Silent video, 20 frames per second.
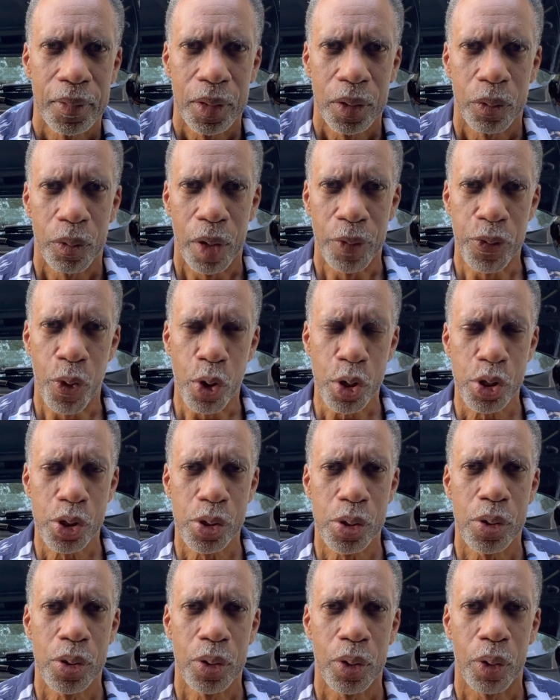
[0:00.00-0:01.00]
Well, folks,
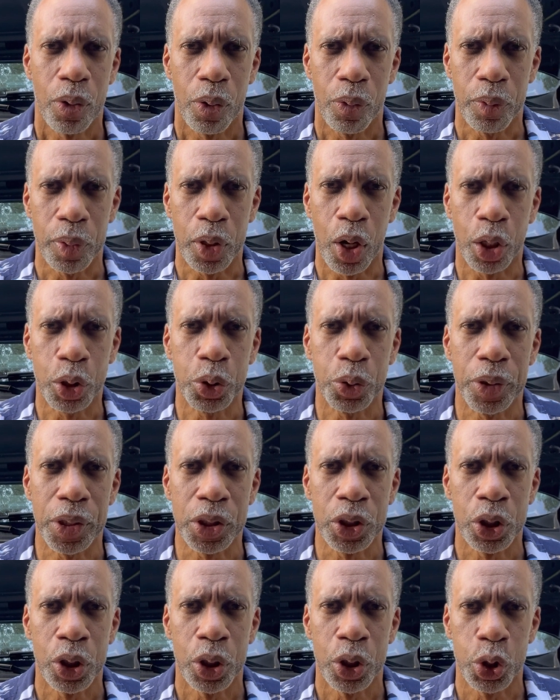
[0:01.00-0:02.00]
we got through
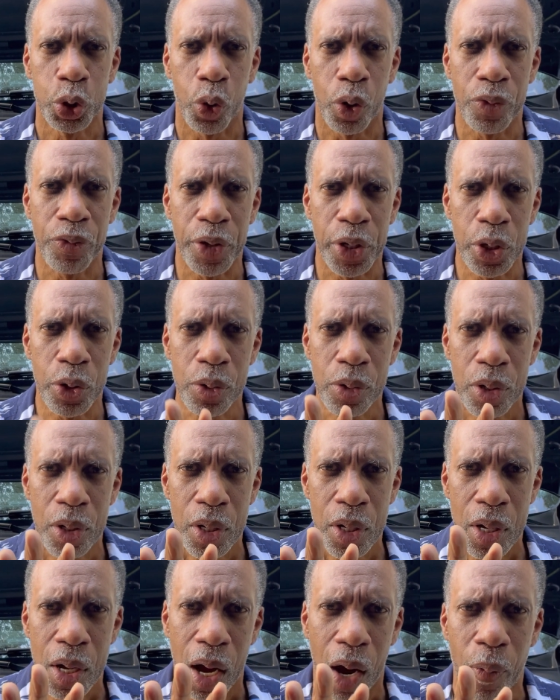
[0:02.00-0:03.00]
this short video.
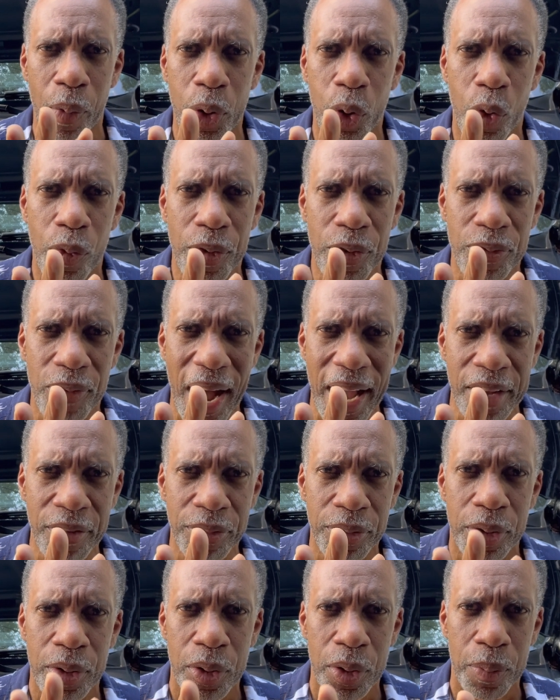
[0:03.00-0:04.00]
I want to go over 5
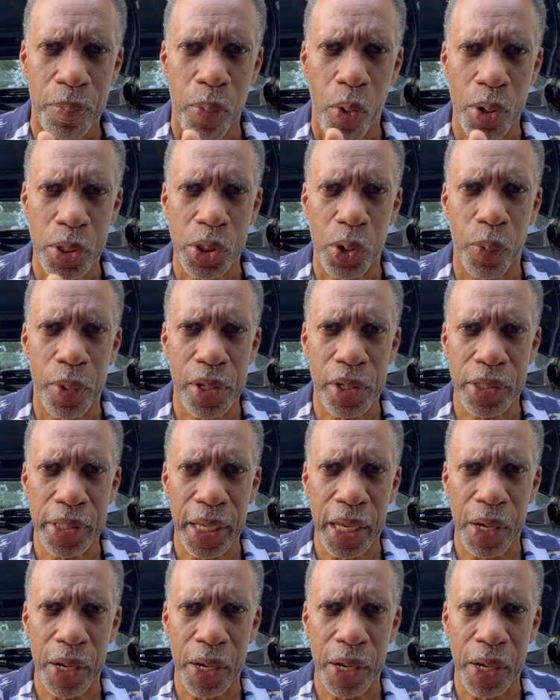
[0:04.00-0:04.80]
points I want you to take